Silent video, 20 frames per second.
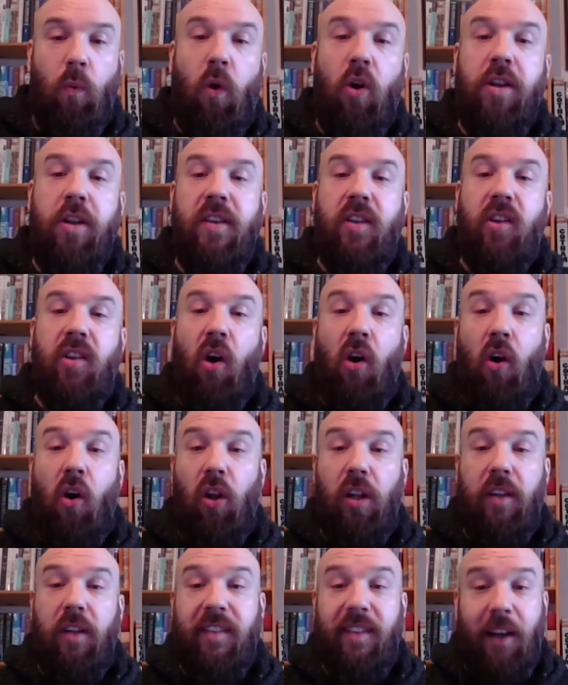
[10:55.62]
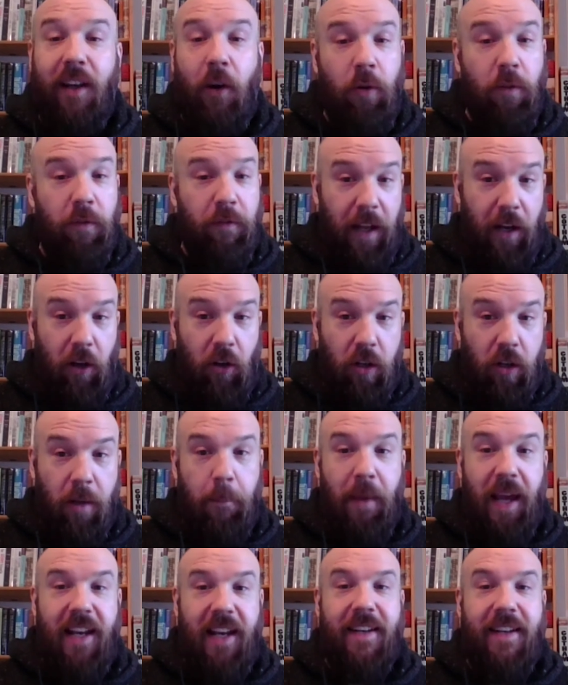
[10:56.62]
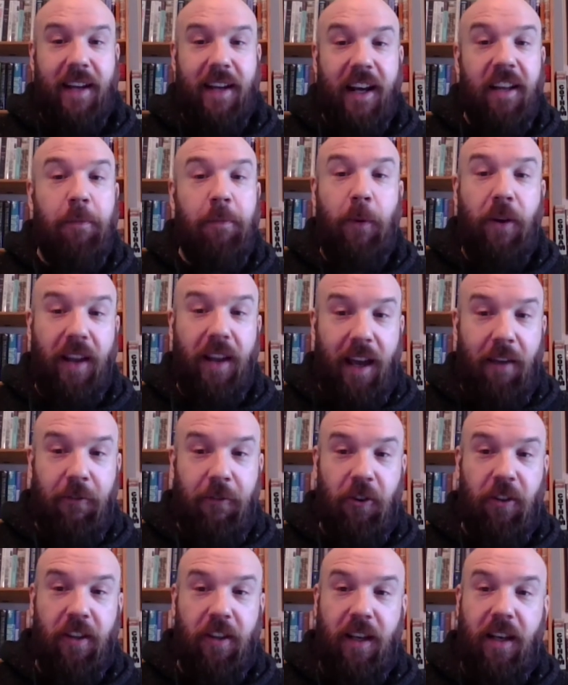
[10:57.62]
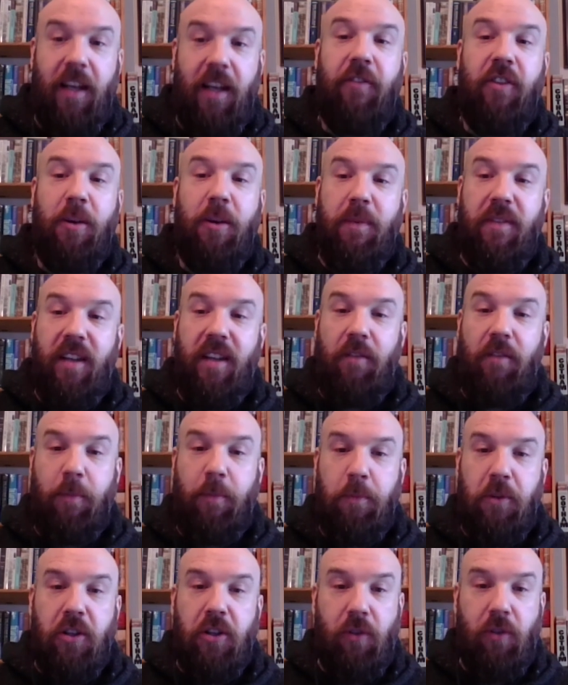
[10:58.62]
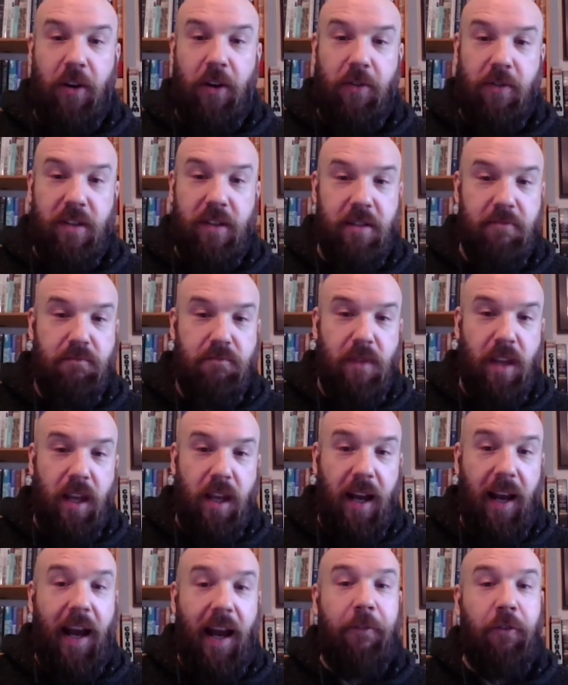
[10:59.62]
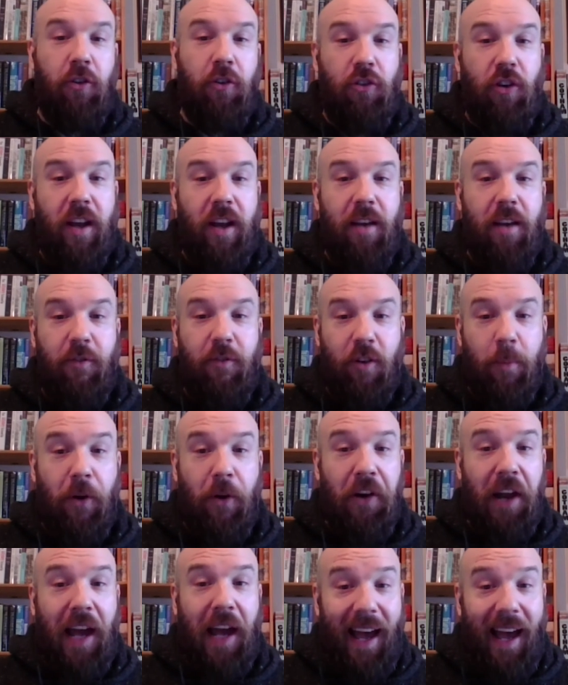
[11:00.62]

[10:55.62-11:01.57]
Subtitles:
one tall, stout fellow made a desperate effort to lift himself from the ground, and after trying for about